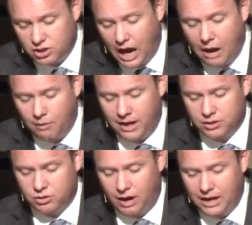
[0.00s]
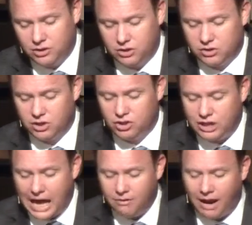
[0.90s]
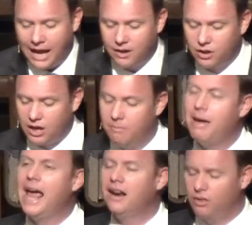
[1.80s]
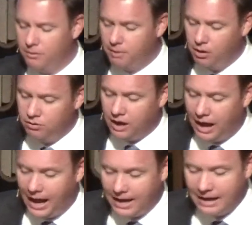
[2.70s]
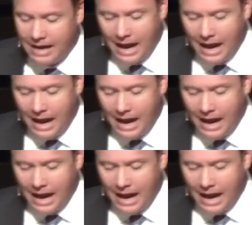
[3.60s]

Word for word: Yahweh is gracious, to Shadrach, the command of the moon god,